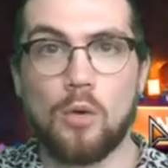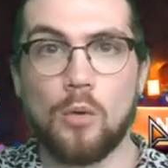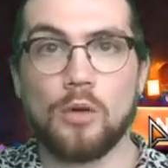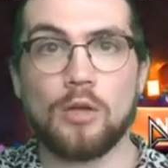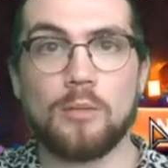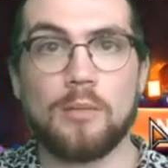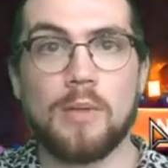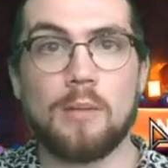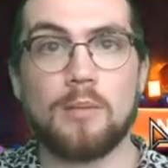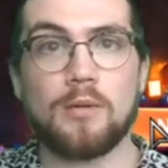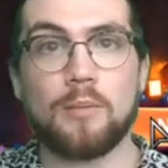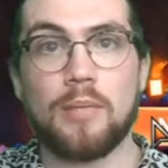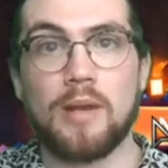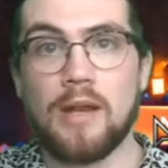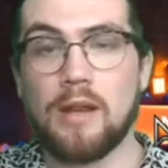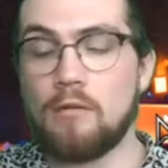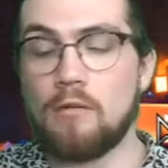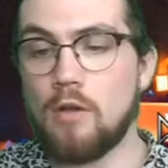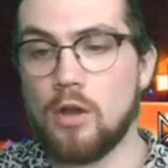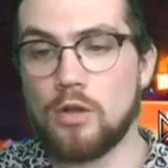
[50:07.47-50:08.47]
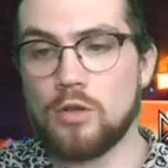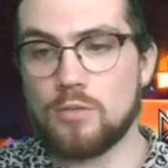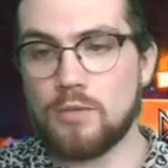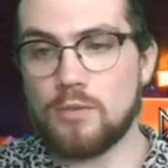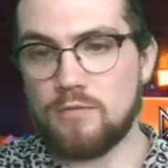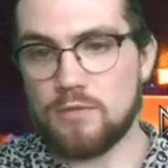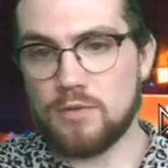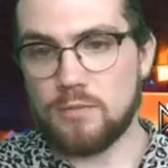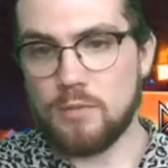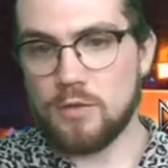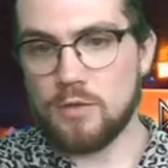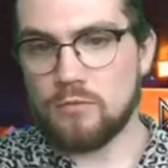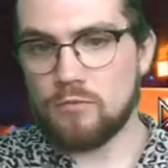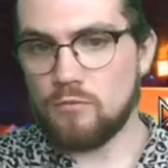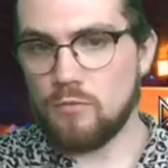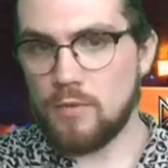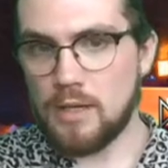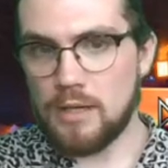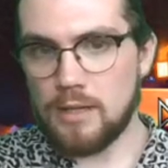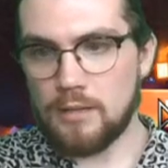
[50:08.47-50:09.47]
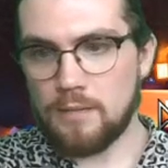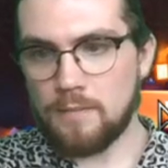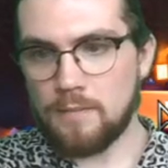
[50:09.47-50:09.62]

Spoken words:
be able to play around swift response really.